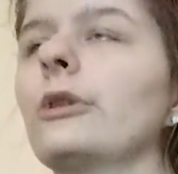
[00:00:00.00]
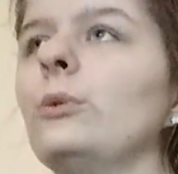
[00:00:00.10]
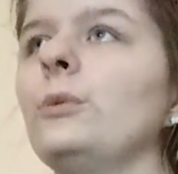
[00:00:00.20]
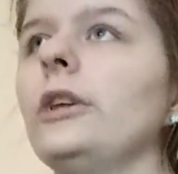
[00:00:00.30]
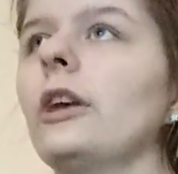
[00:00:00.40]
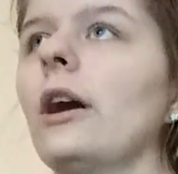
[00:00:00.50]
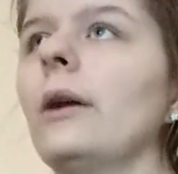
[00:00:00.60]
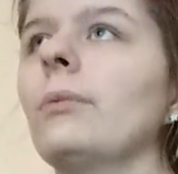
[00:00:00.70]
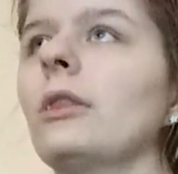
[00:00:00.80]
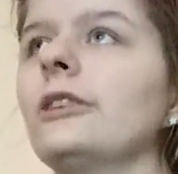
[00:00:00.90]
the week
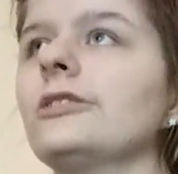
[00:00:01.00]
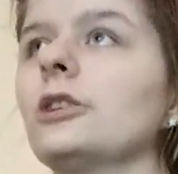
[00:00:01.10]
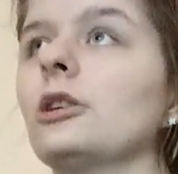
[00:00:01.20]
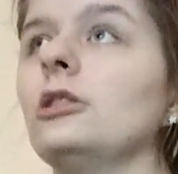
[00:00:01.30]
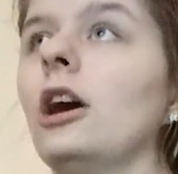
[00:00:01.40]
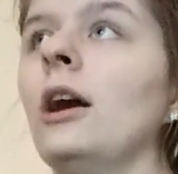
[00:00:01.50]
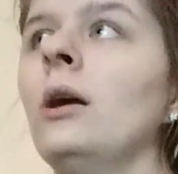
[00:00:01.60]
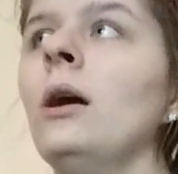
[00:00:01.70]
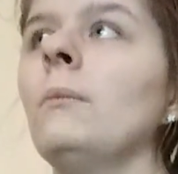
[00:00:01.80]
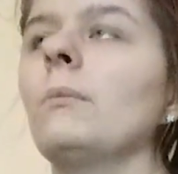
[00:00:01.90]
of this or not,
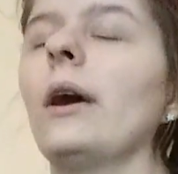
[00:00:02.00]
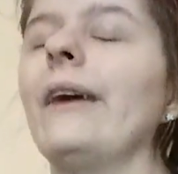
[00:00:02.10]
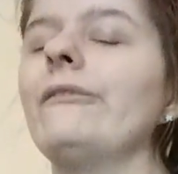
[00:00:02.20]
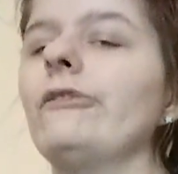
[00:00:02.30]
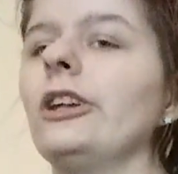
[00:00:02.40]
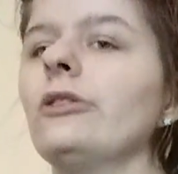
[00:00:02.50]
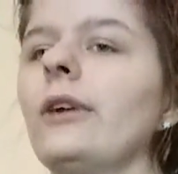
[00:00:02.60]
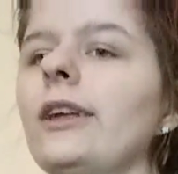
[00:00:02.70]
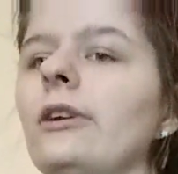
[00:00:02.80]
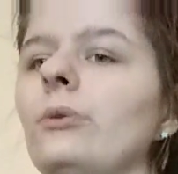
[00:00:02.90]
but I feel
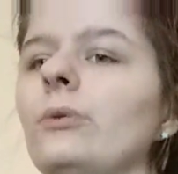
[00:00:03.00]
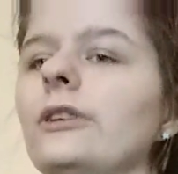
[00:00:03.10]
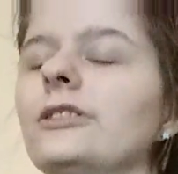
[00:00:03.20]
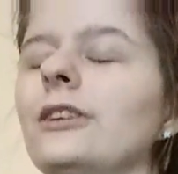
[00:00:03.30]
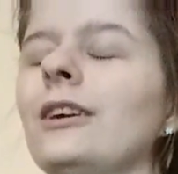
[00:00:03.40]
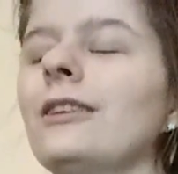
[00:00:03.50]
like it was.